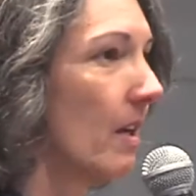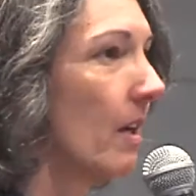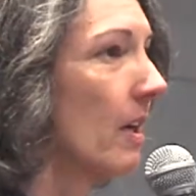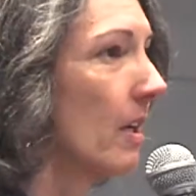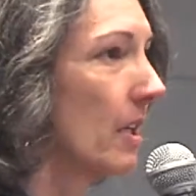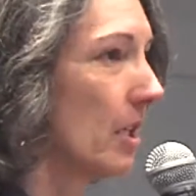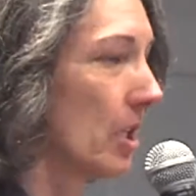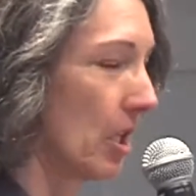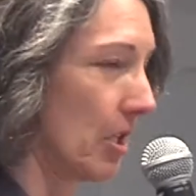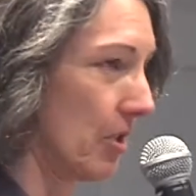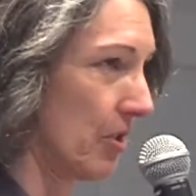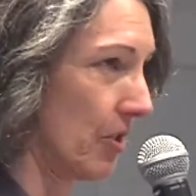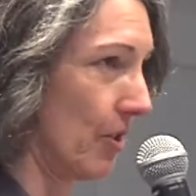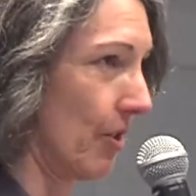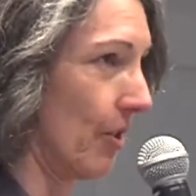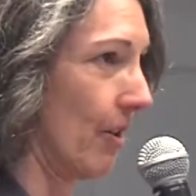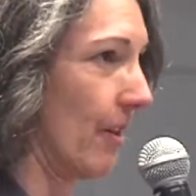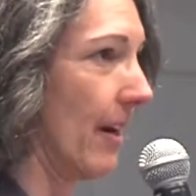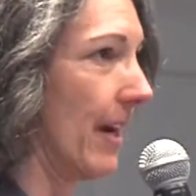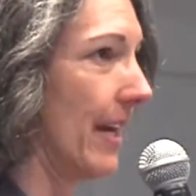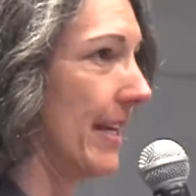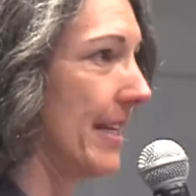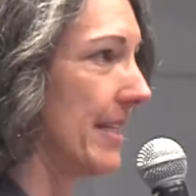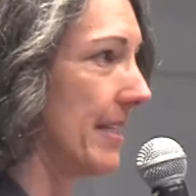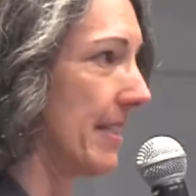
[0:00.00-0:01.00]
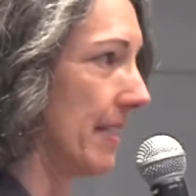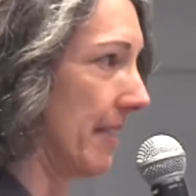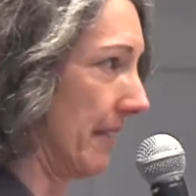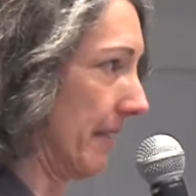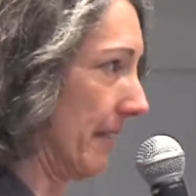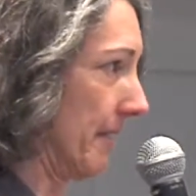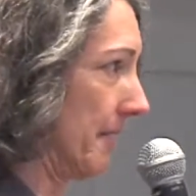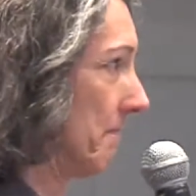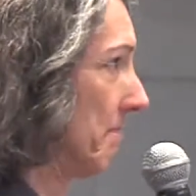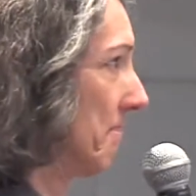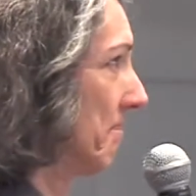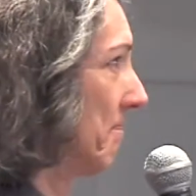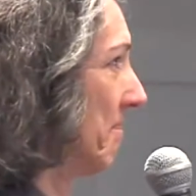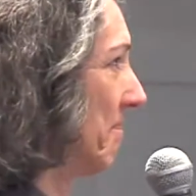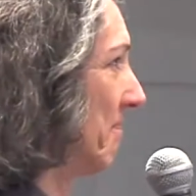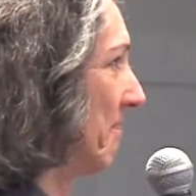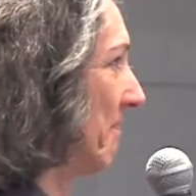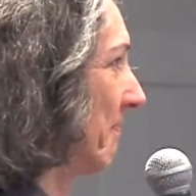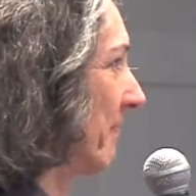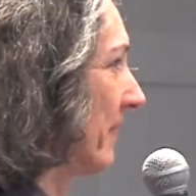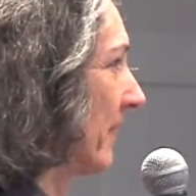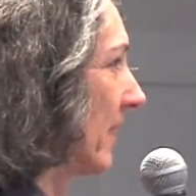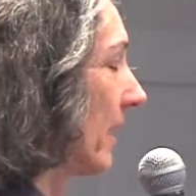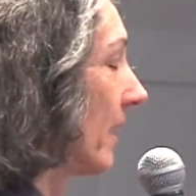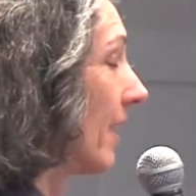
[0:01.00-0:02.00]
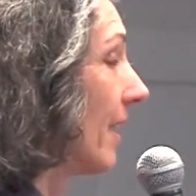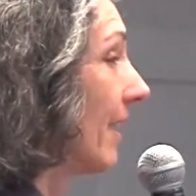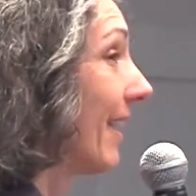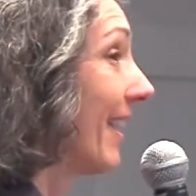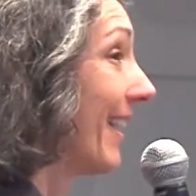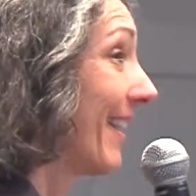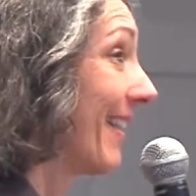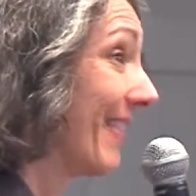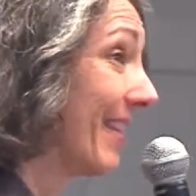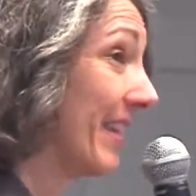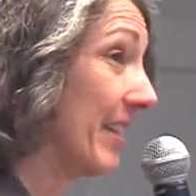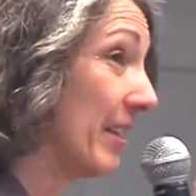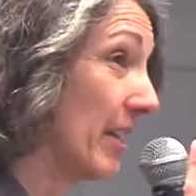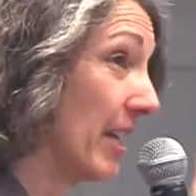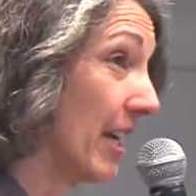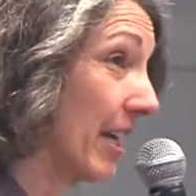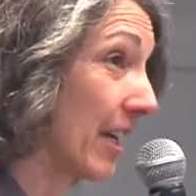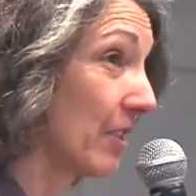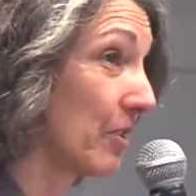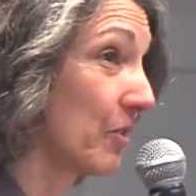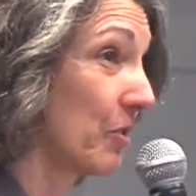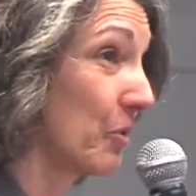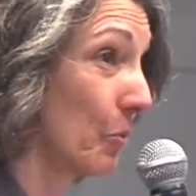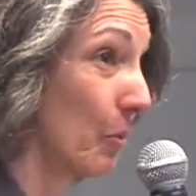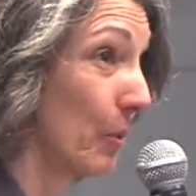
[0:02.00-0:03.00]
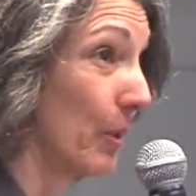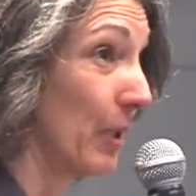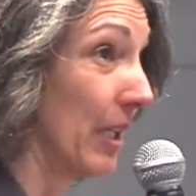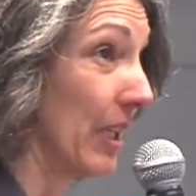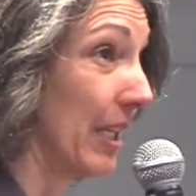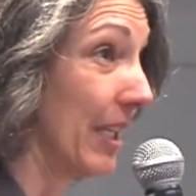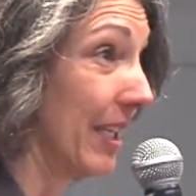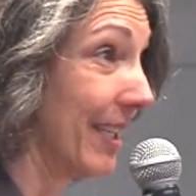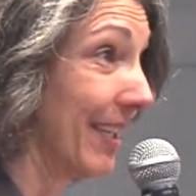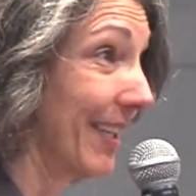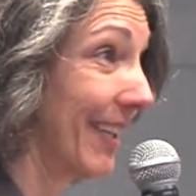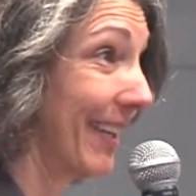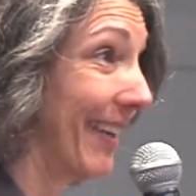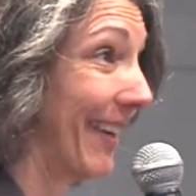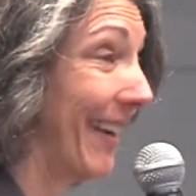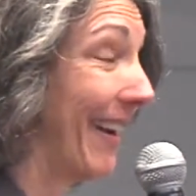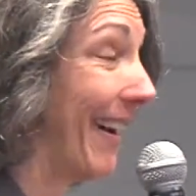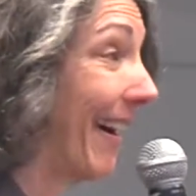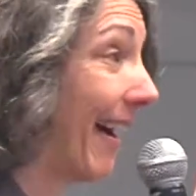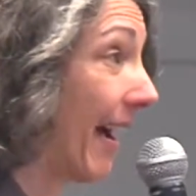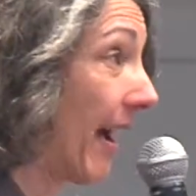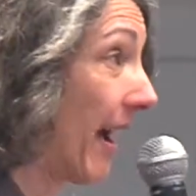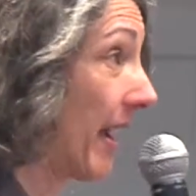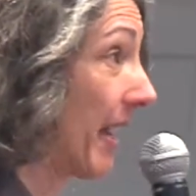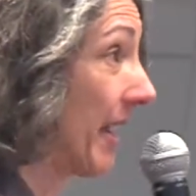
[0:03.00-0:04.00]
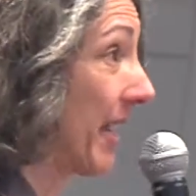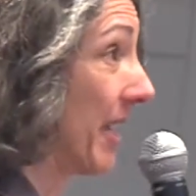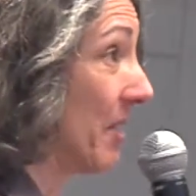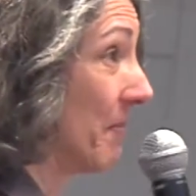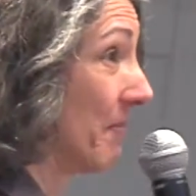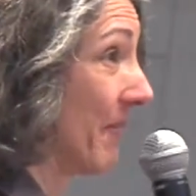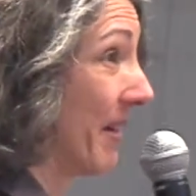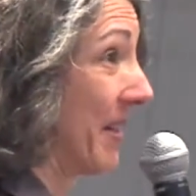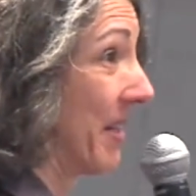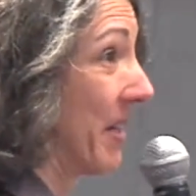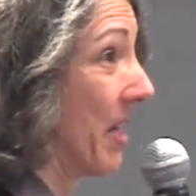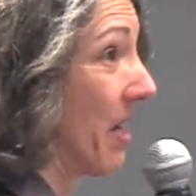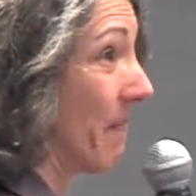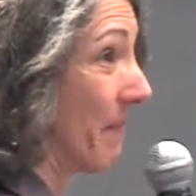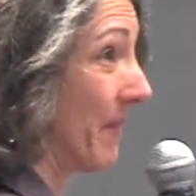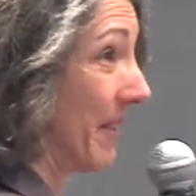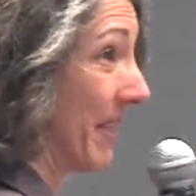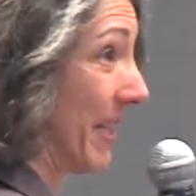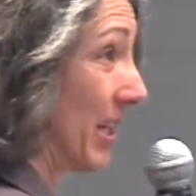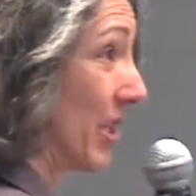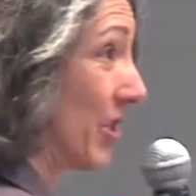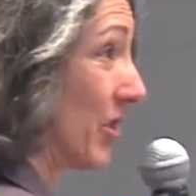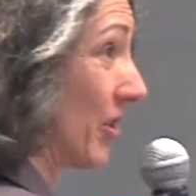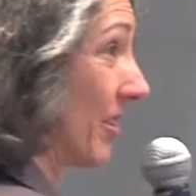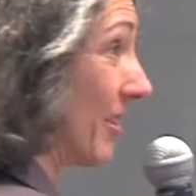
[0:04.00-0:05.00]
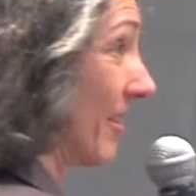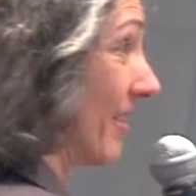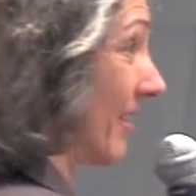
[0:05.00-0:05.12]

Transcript: Yes, sir, I did. And the next week, I had my nomination